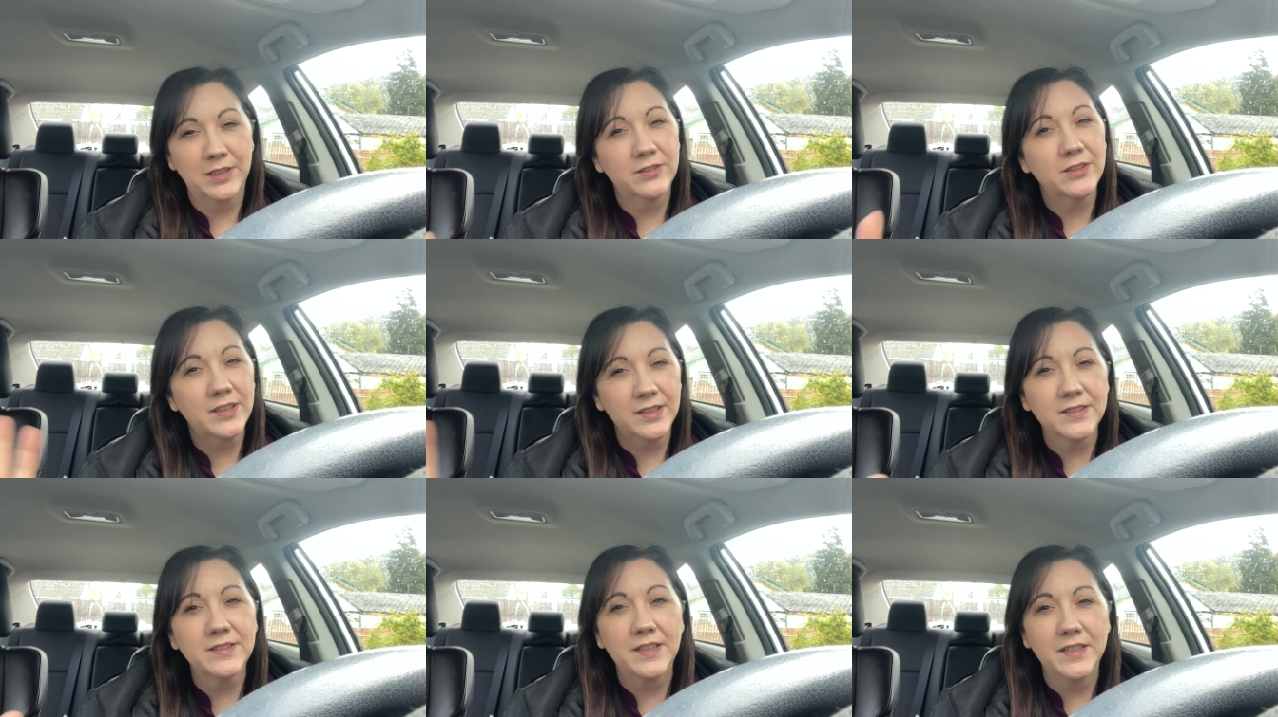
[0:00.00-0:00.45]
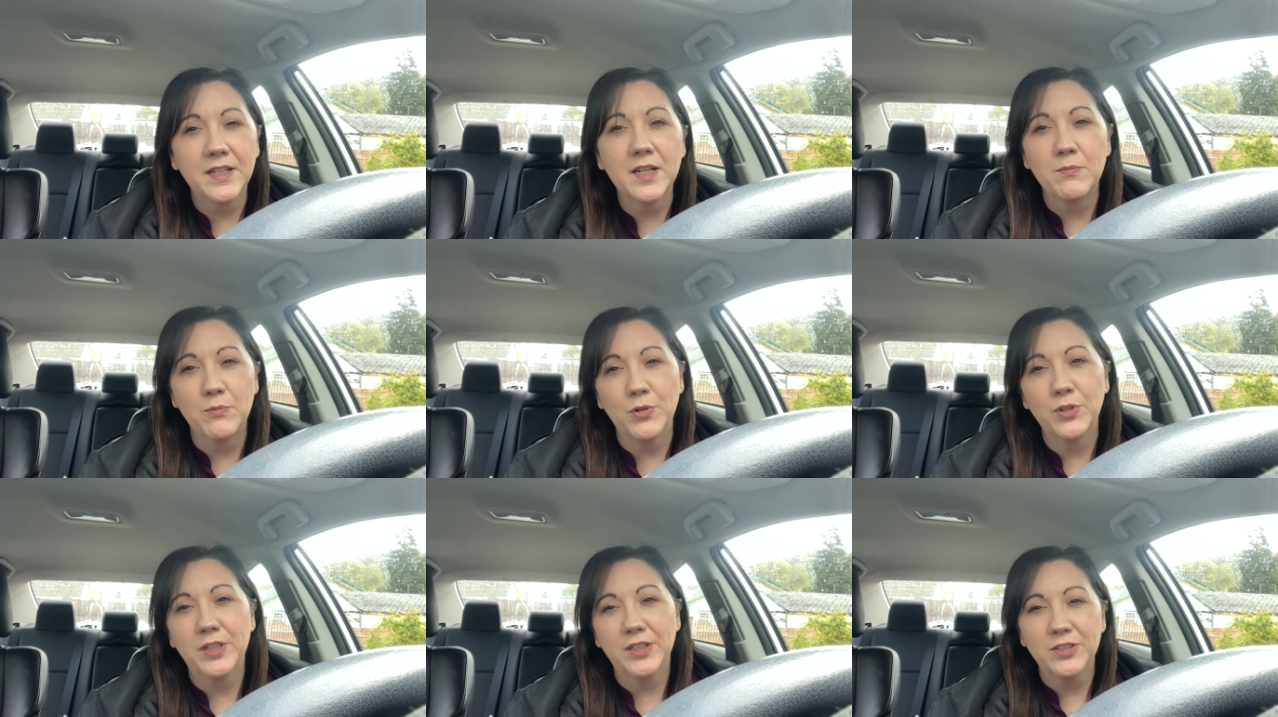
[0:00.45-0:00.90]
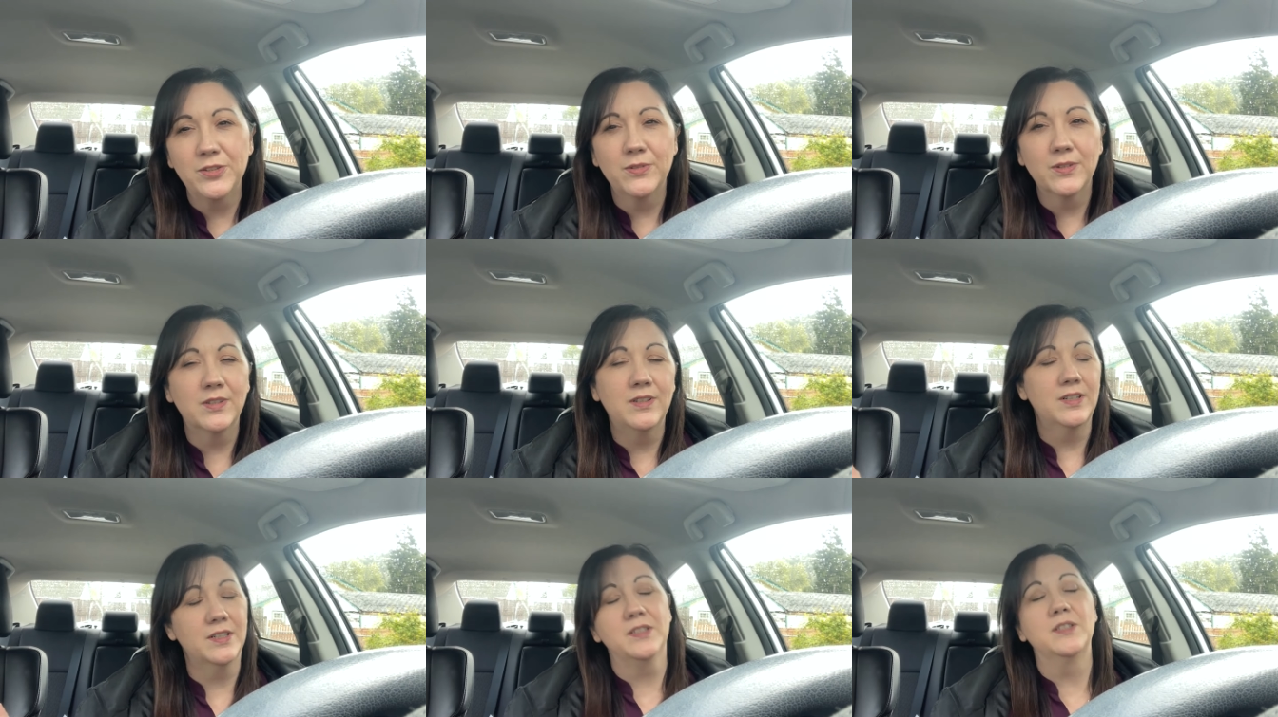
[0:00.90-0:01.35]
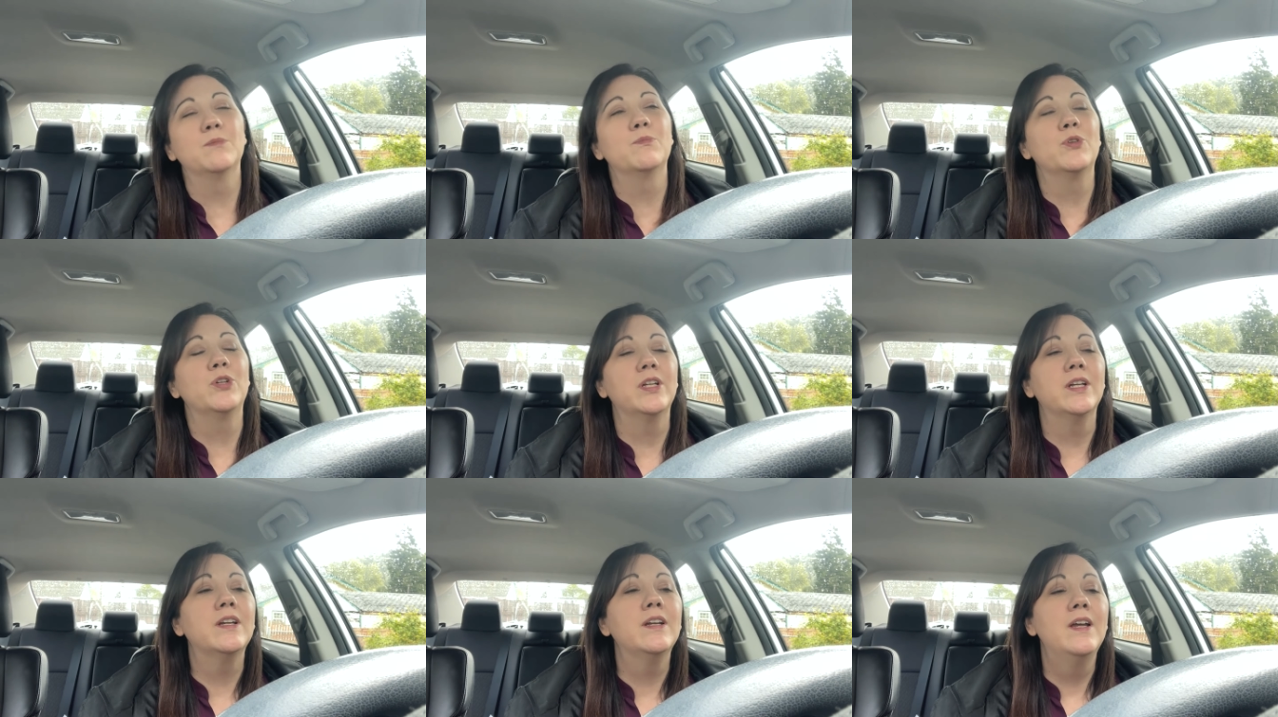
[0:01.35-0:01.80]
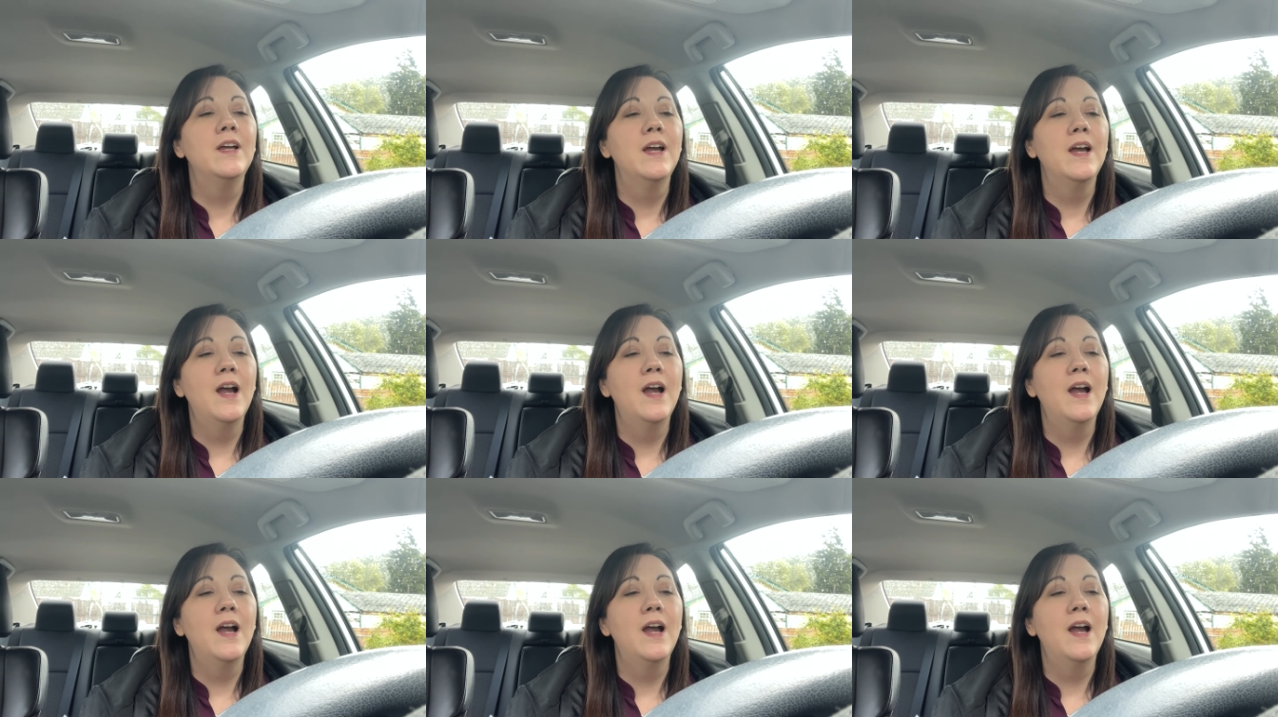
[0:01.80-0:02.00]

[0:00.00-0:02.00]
so I guess Sunday morning, two o'clock in the morning,